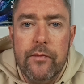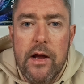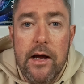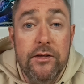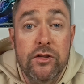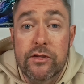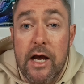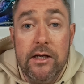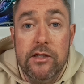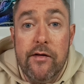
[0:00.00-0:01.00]
And just
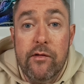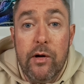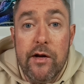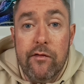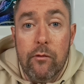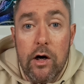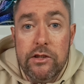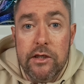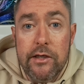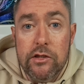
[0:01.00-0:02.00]
thanks to everybody for
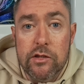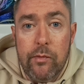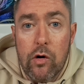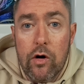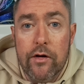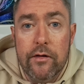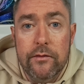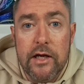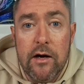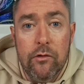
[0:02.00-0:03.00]
watching and your support.
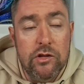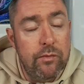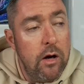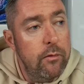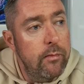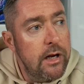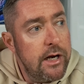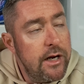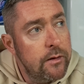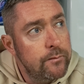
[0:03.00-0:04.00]
That was
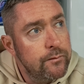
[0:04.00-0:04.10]
probably...